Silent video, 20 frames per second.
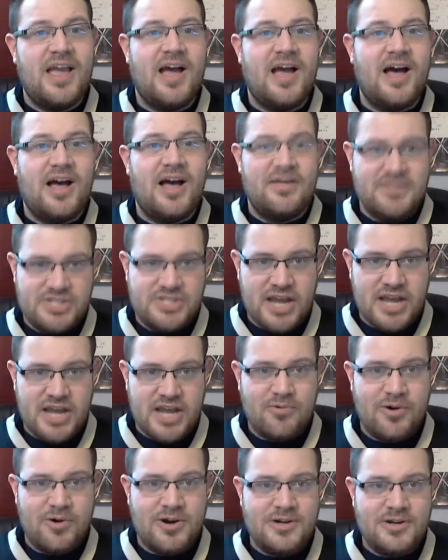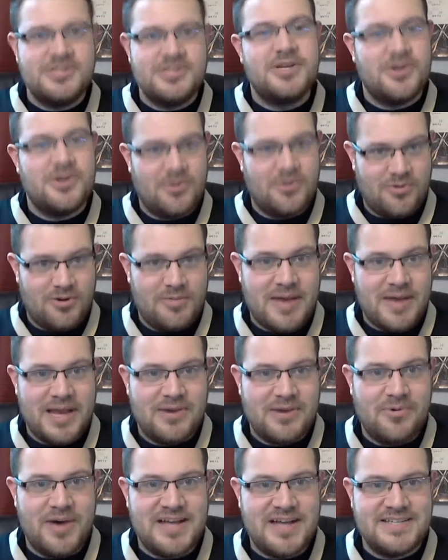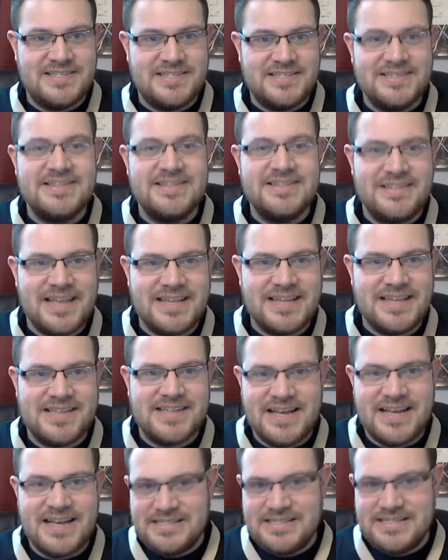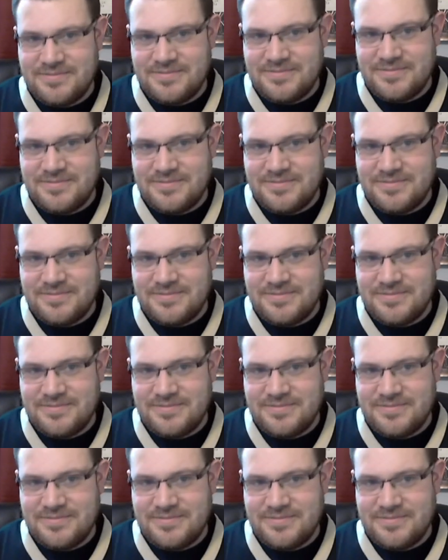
of the Jaguars Quarterback Quest. Thanks, guys.